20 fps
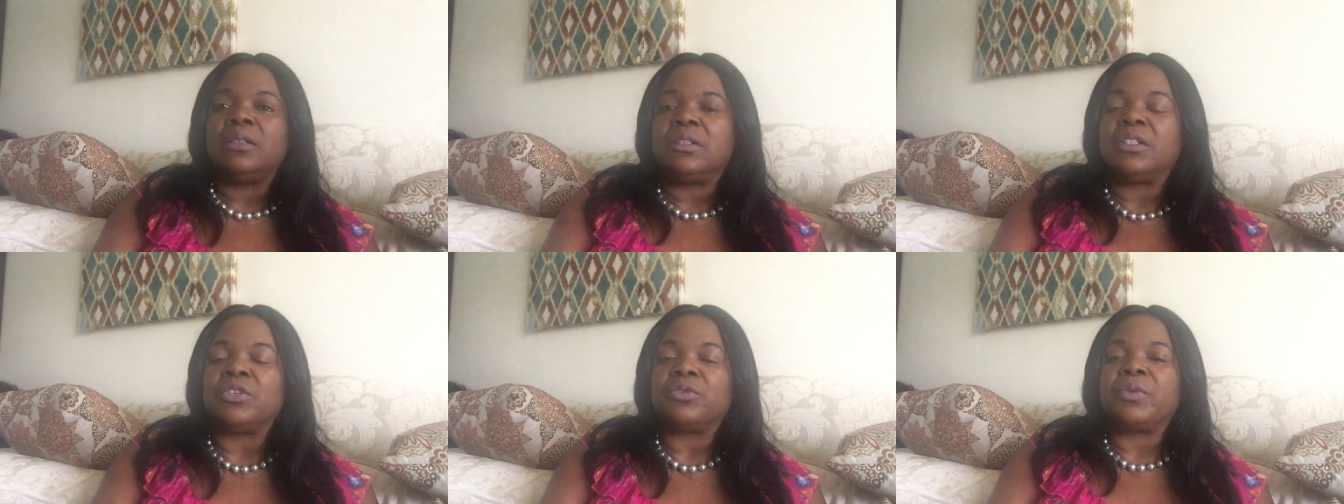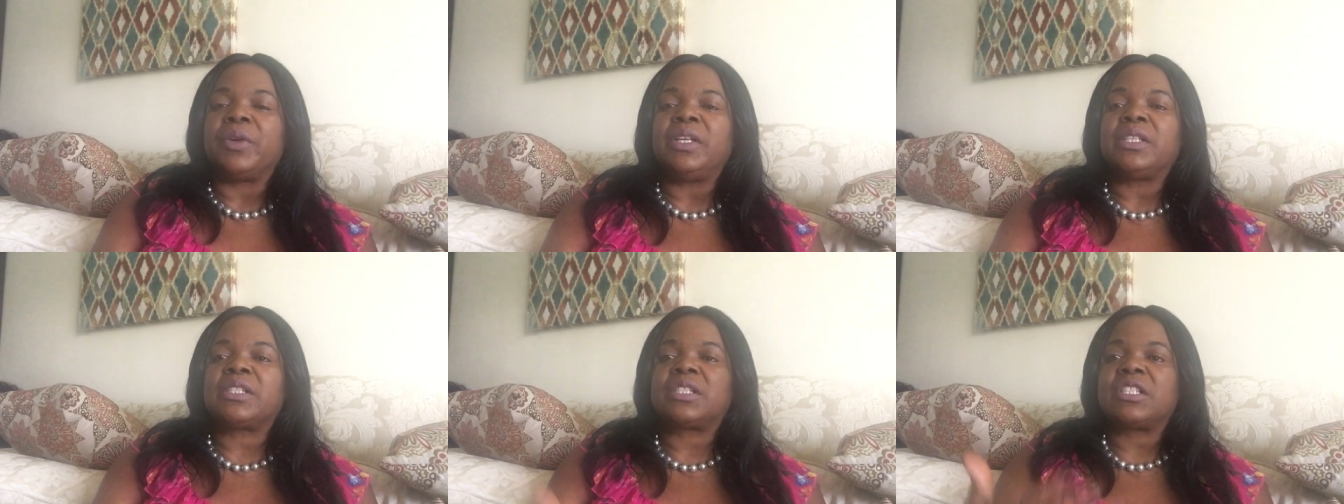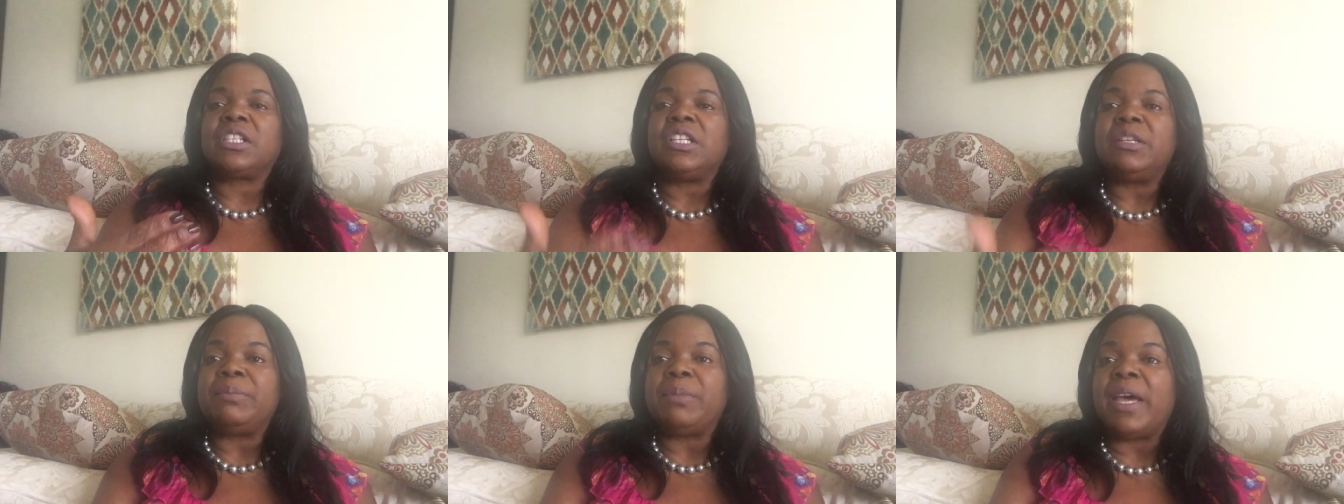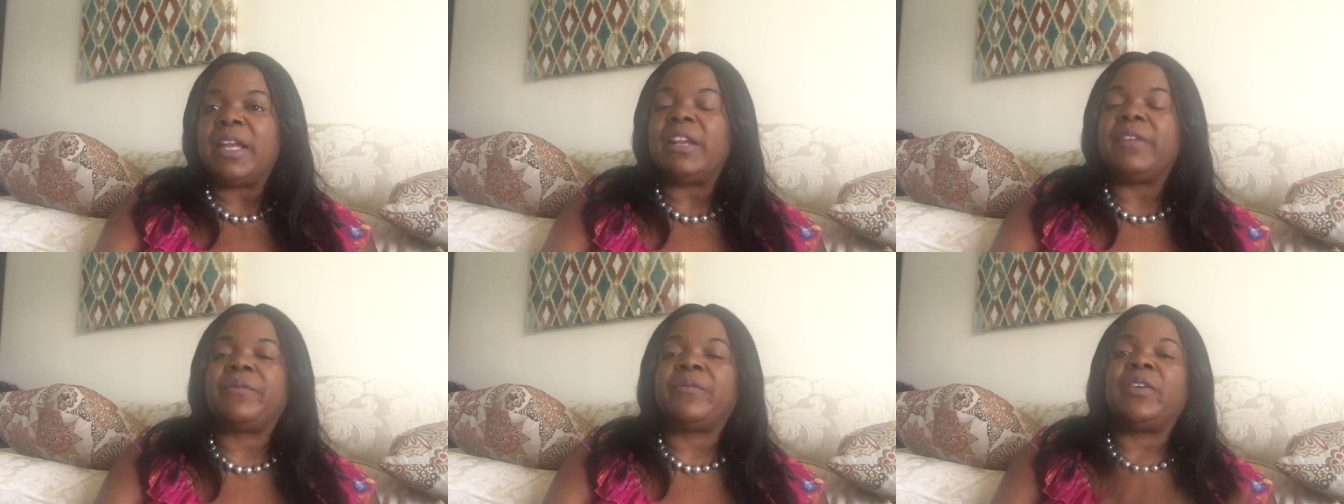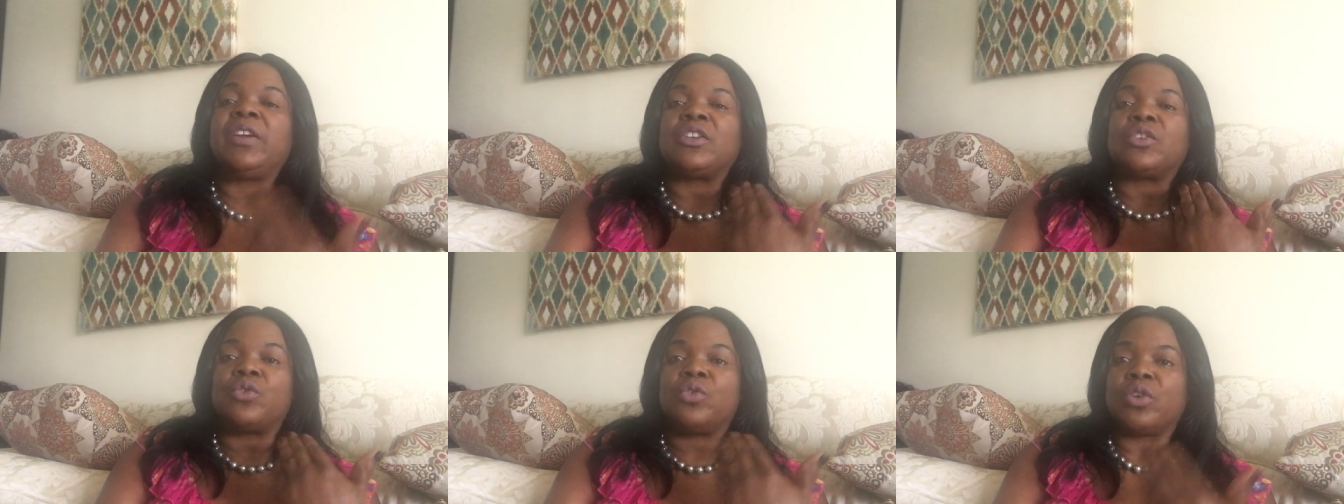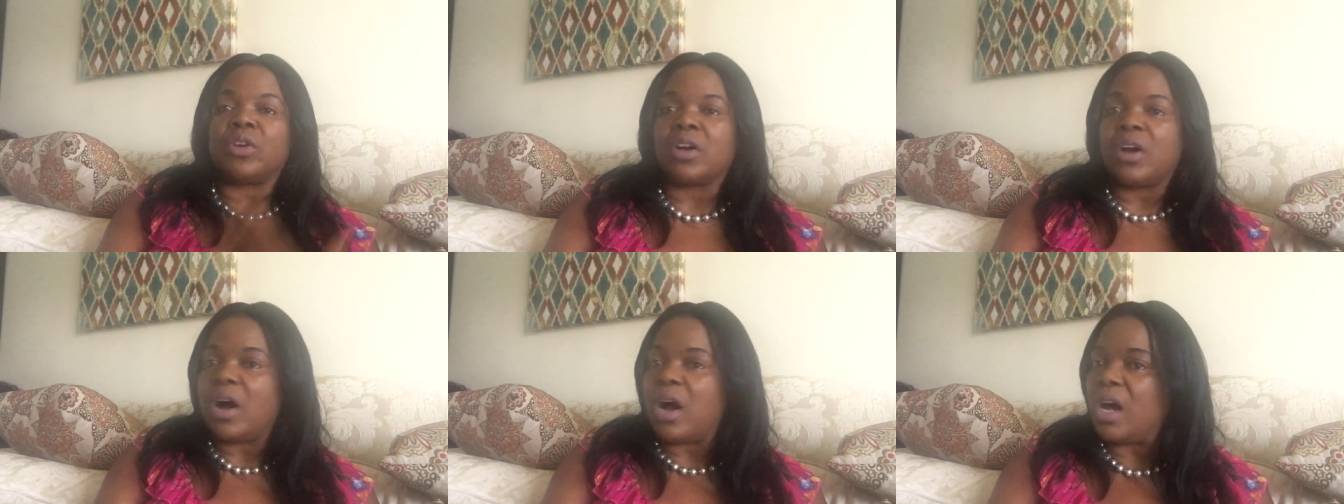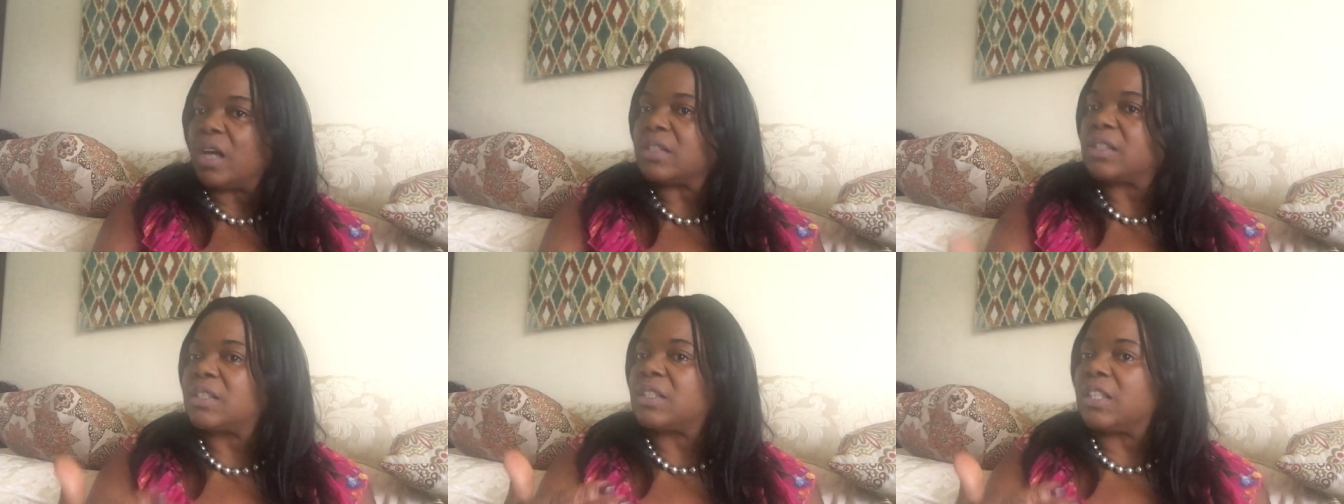the risk and benefit, or
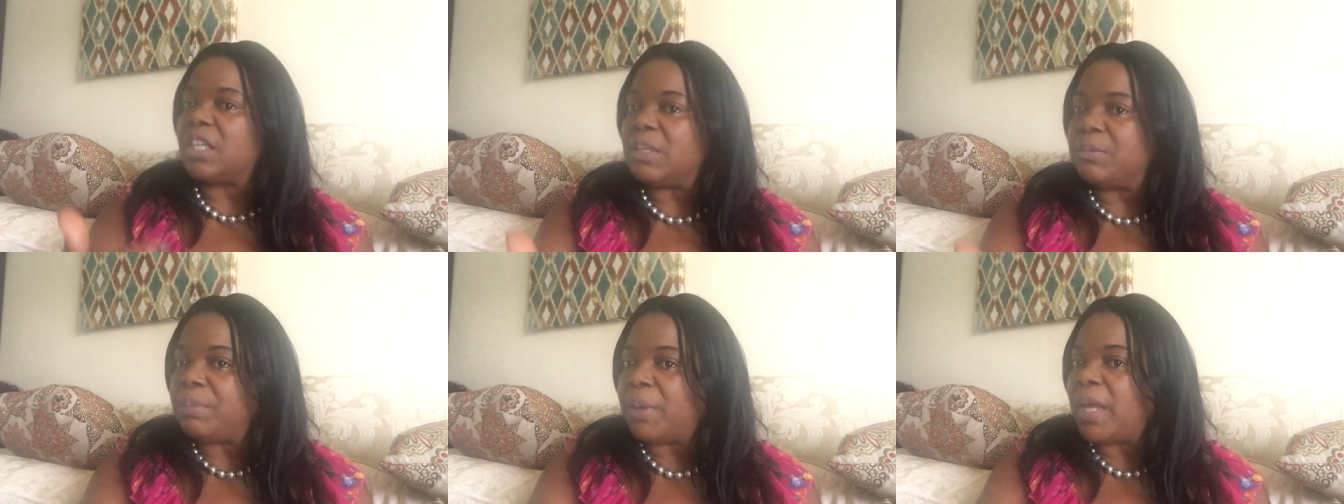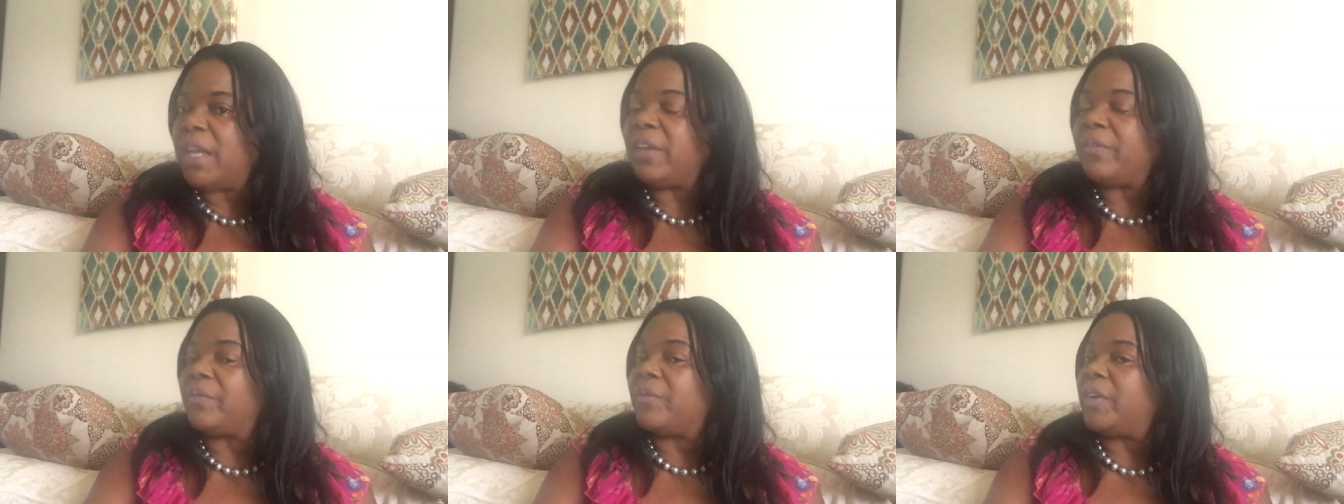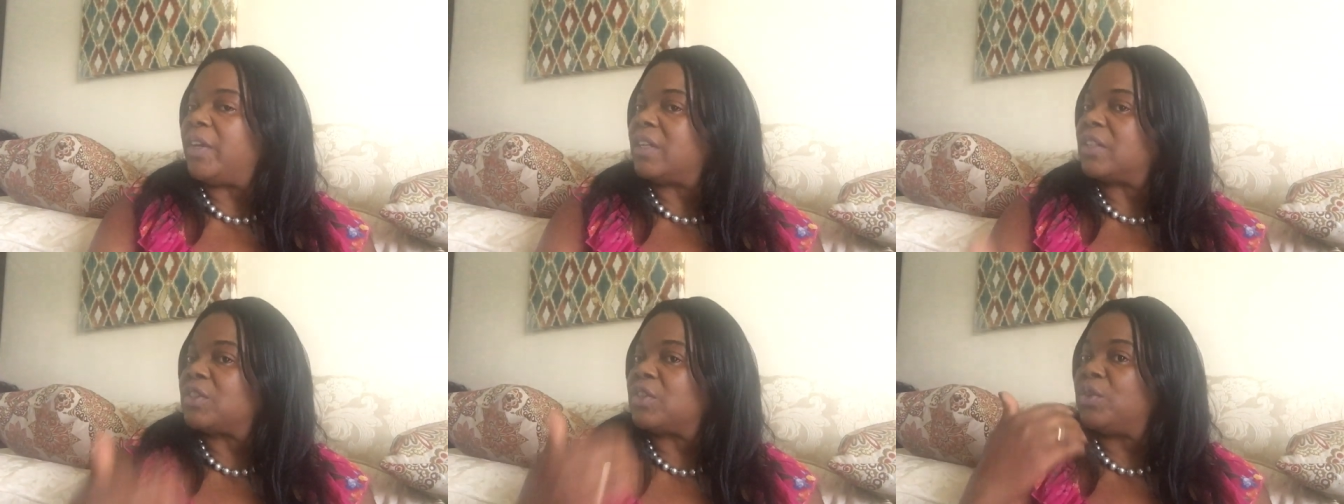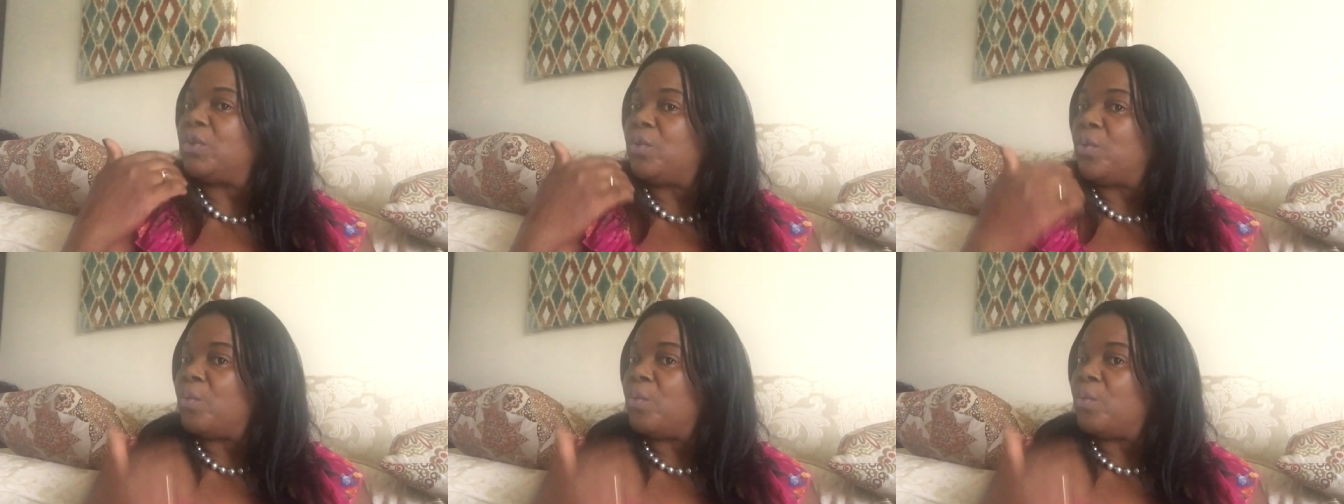cost and benefit,